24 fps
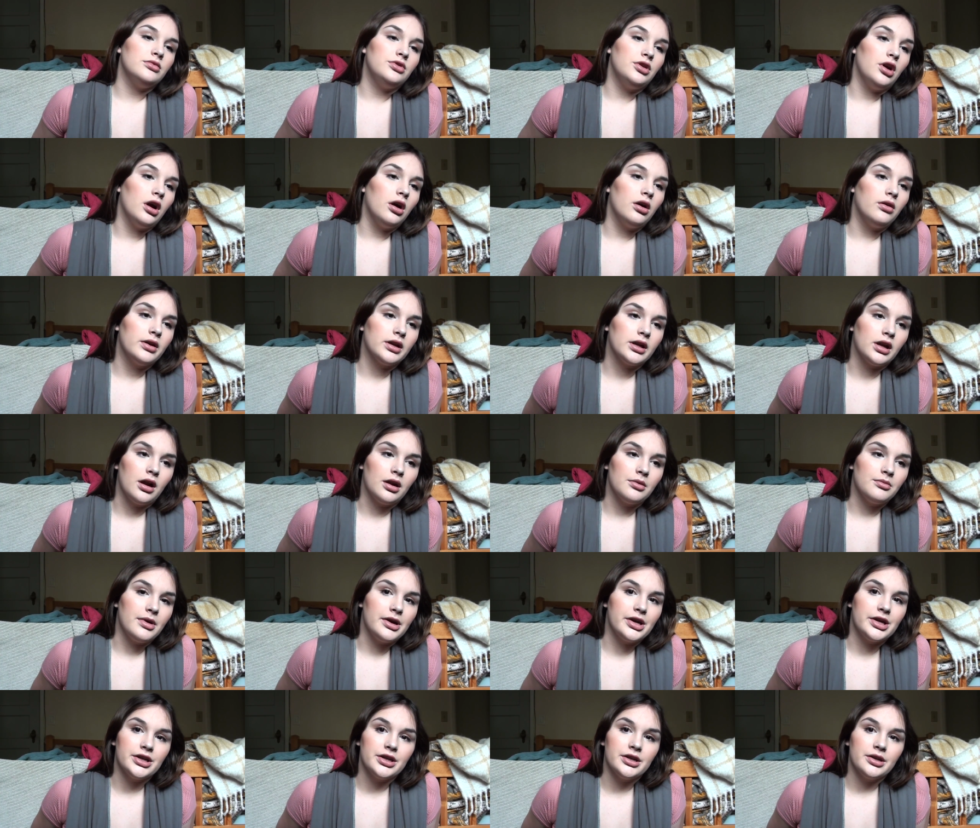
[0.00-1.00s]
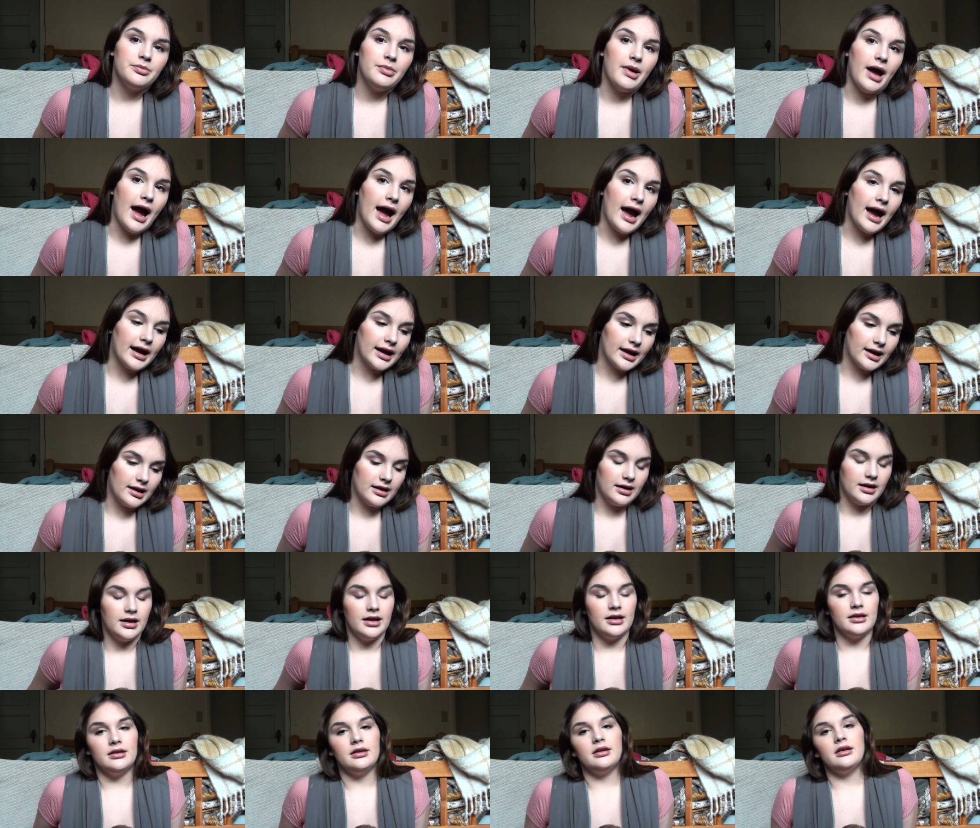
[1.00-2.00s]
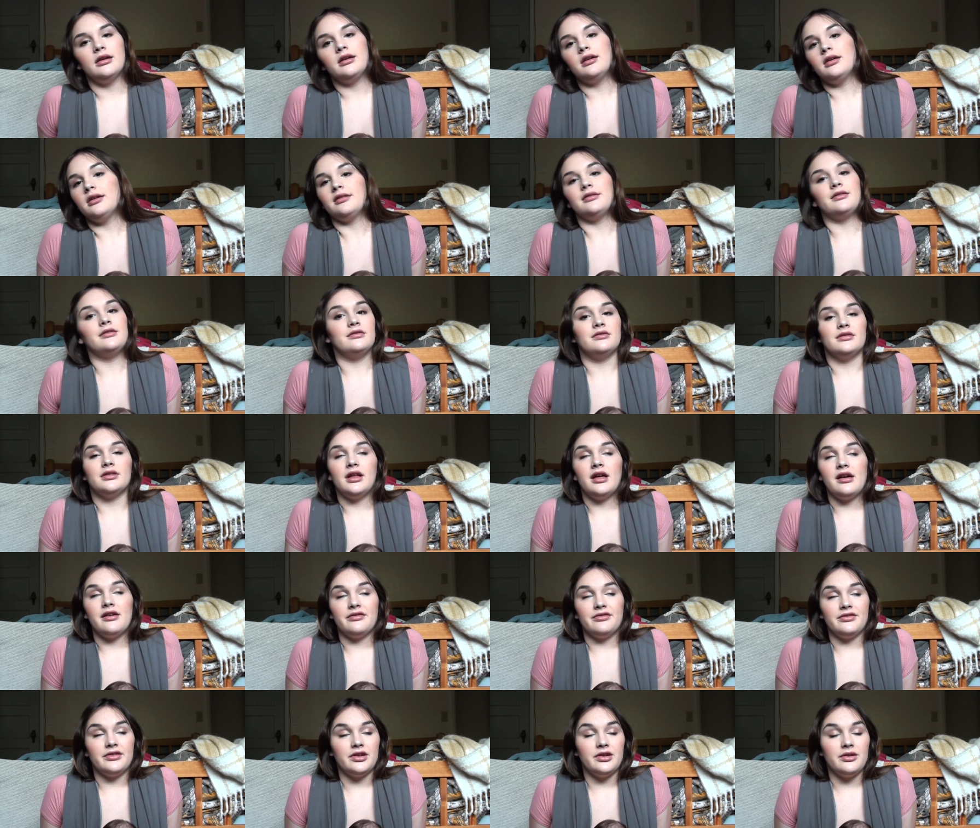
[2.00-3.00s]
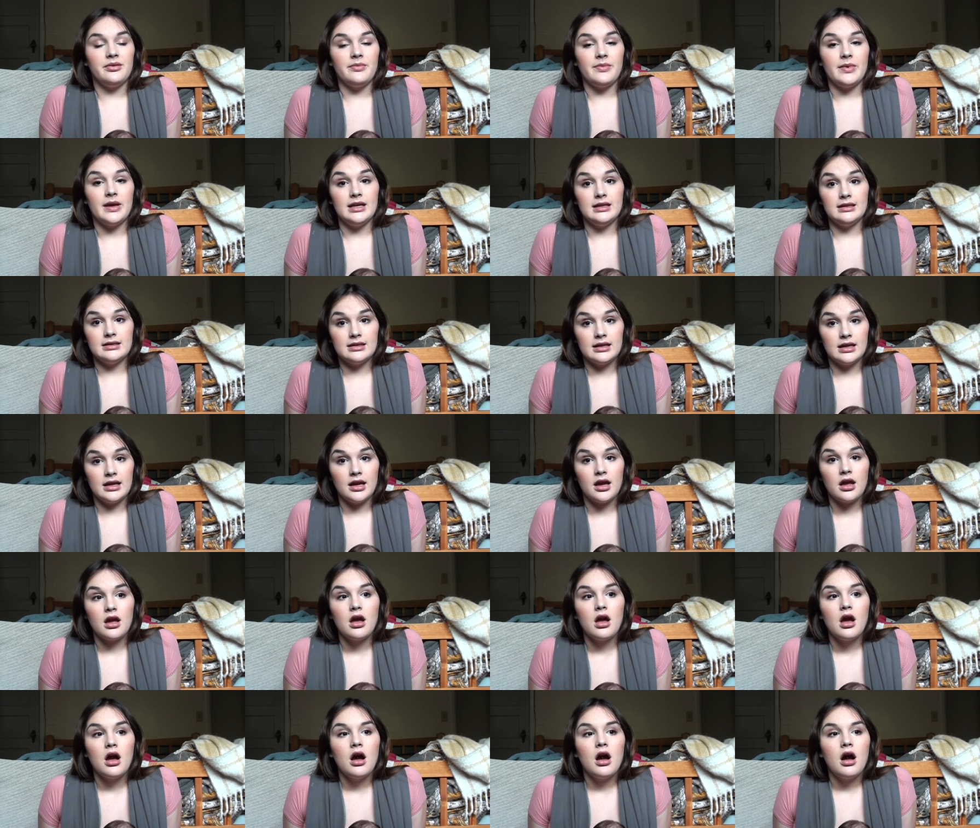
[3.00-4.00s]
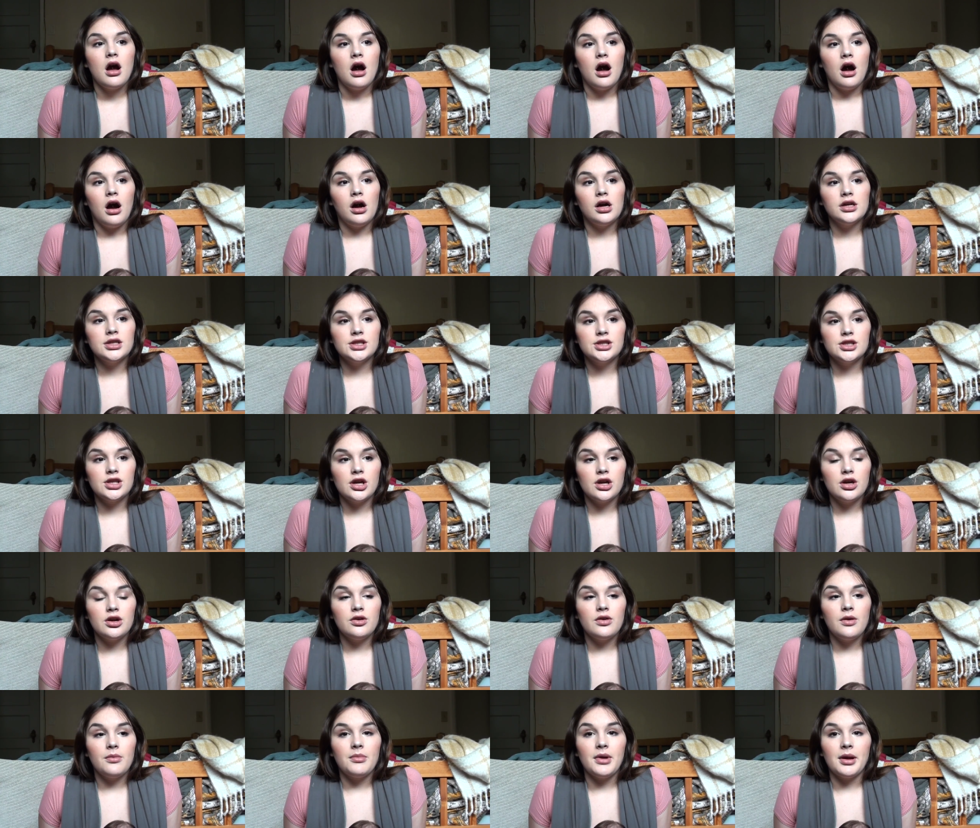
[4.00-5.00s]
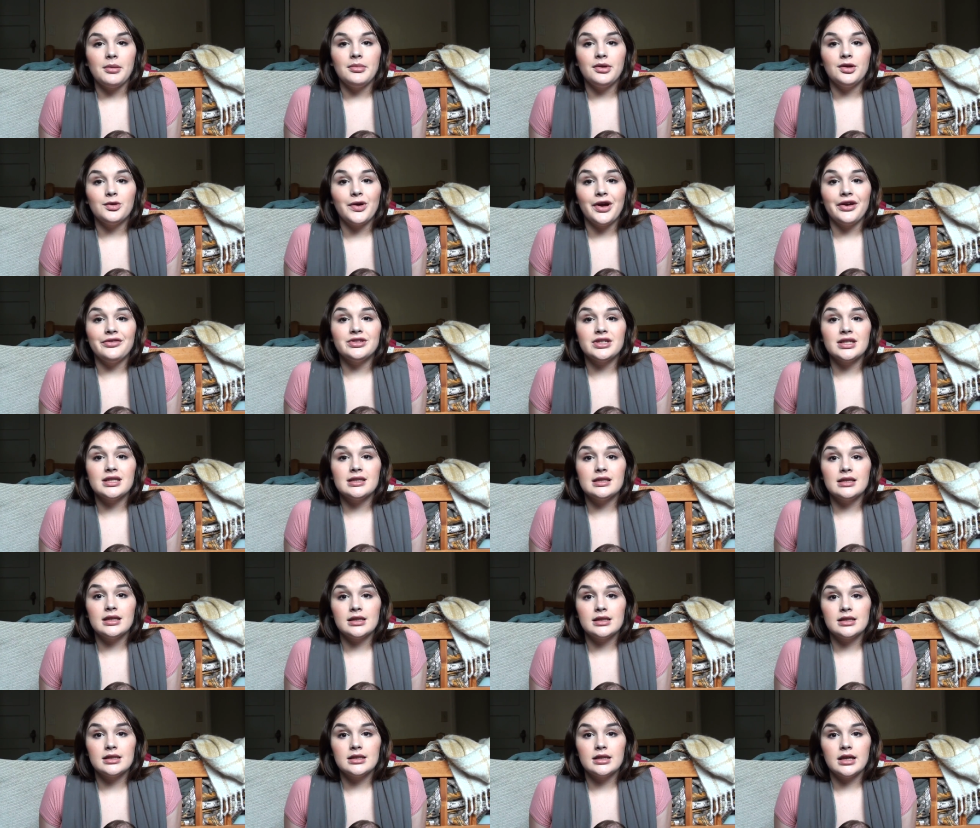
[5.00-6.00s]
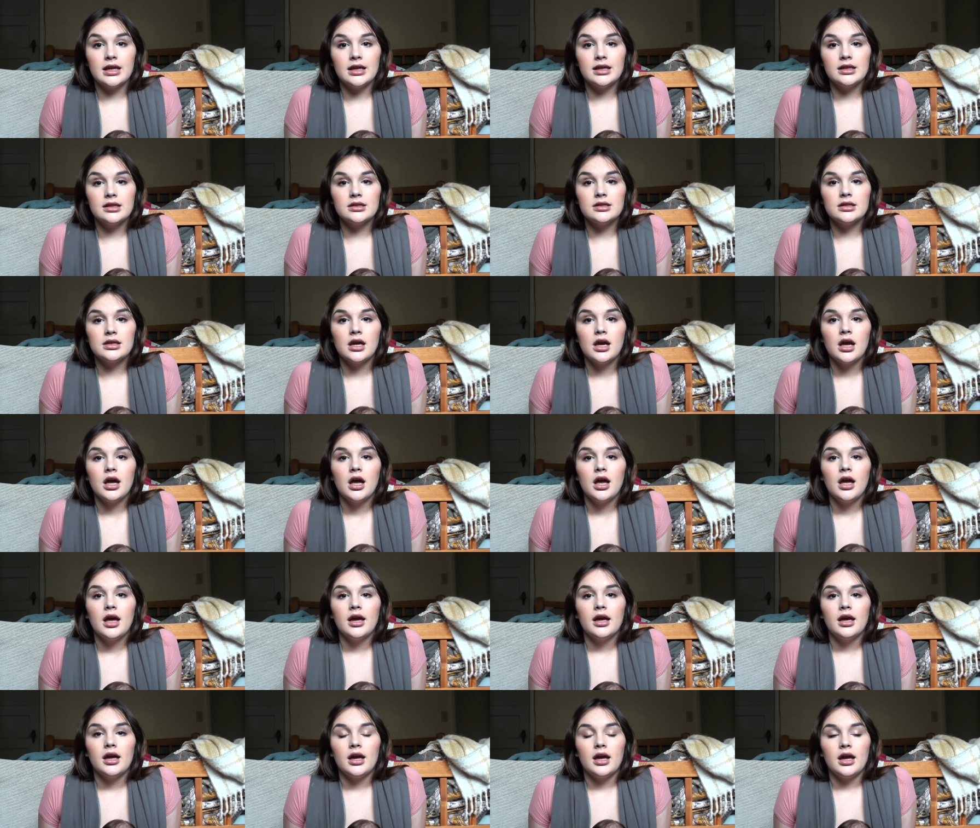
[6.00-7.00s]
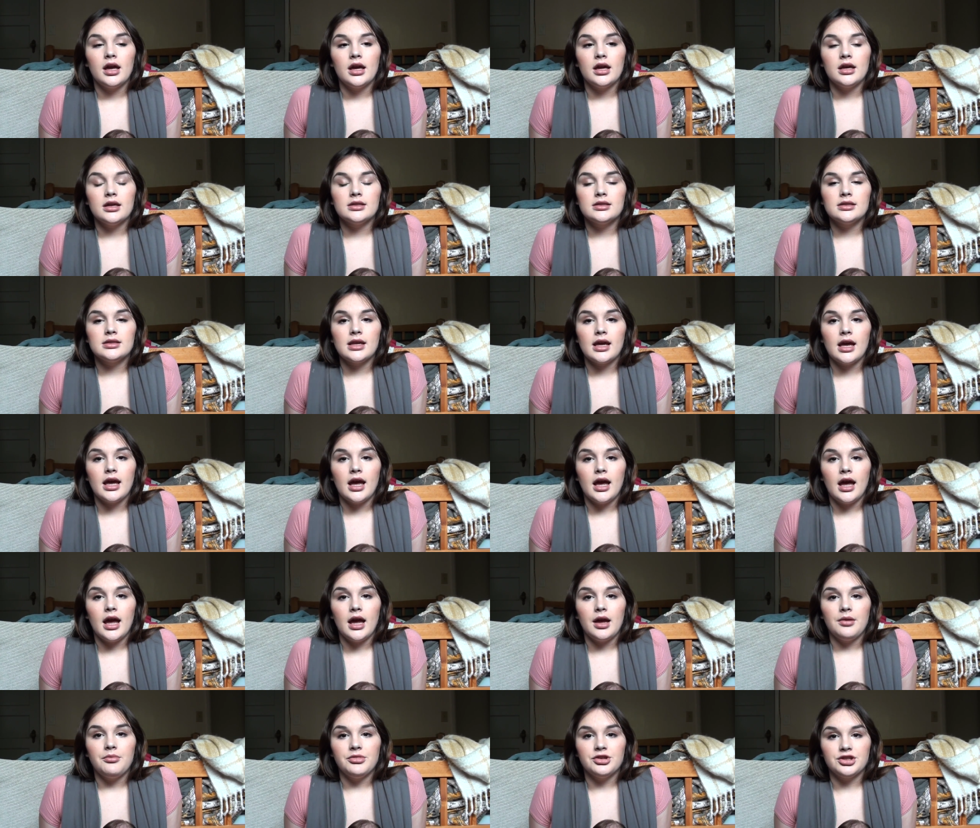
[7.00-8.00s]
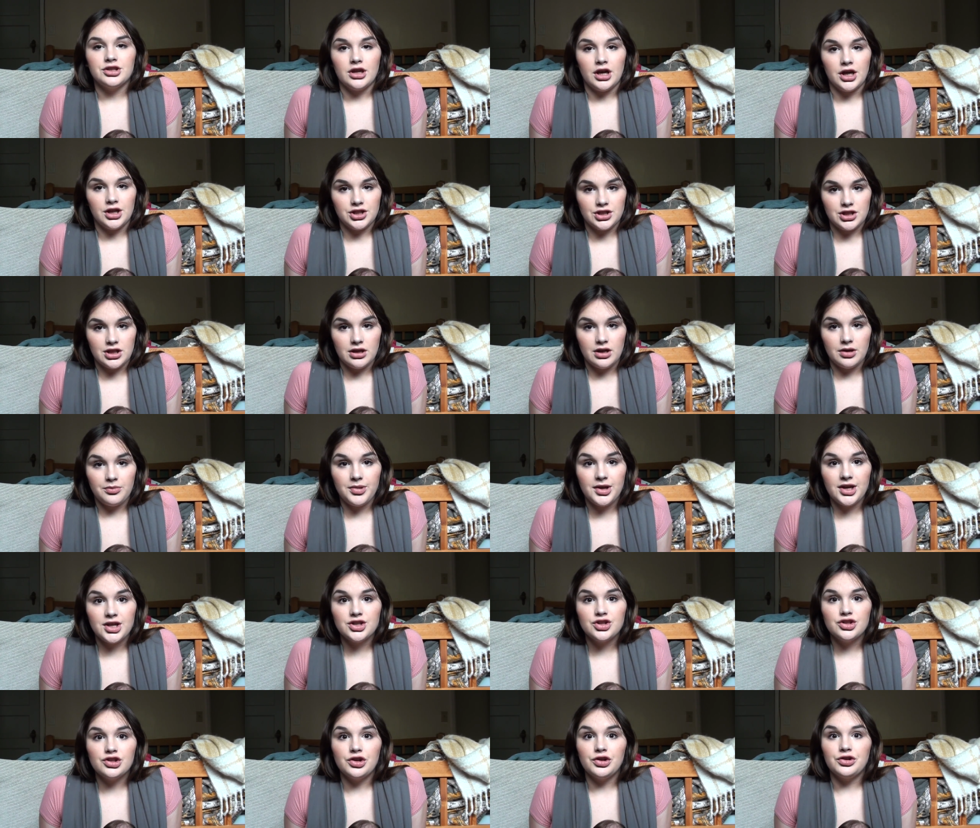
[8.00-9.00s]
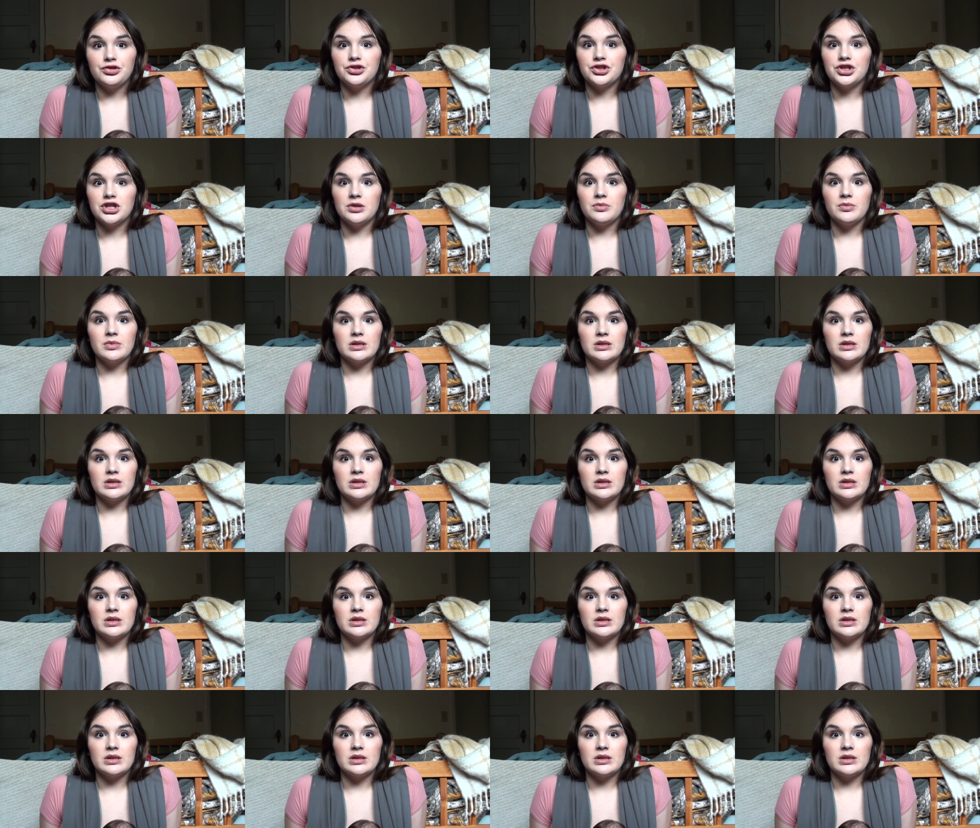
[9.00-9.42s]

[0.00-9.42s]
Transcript: going on my back and, and that felt amazing. Also, my midwife's assistant is a massage therapist, so she